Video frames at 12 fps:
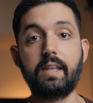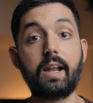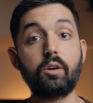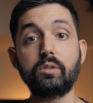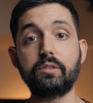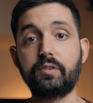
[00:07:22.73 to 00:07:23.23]
And I
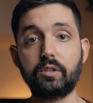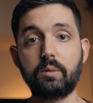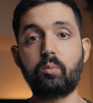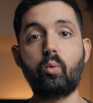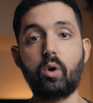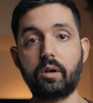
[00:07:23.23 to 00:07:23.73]
only filled
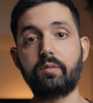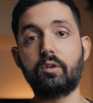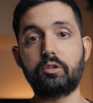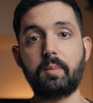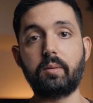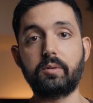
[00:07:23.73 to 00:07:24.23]
up one of
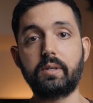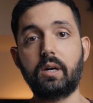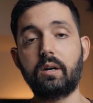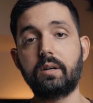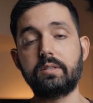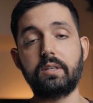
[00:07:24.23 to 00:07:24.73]
those memory
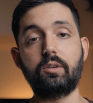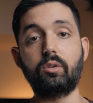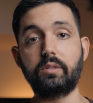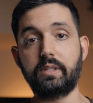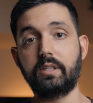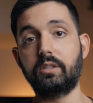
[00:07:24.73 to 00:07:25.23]
cards and
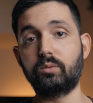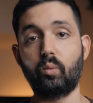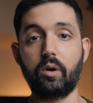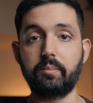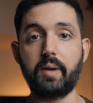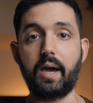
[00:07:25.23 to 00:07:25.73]
only killed
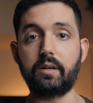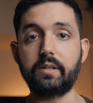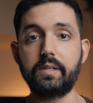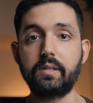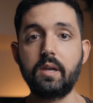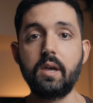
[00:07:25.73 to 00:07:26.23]
one
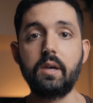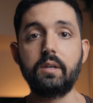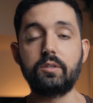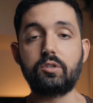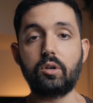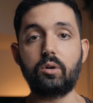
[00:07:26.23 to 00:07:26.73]
battery.
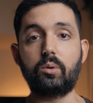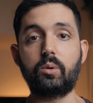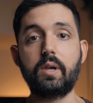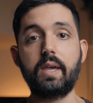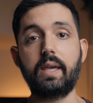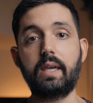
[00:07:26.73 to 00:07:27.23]

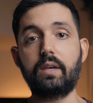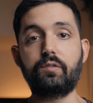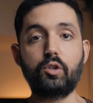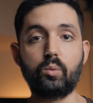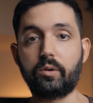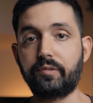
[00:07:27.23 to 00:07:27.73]
So if
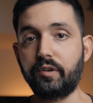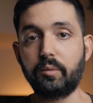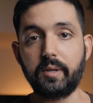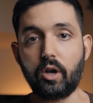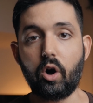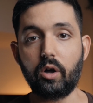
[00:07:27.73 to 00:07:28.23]
you were
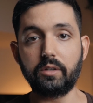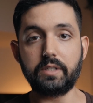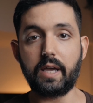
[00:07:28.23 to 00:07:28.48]
filming all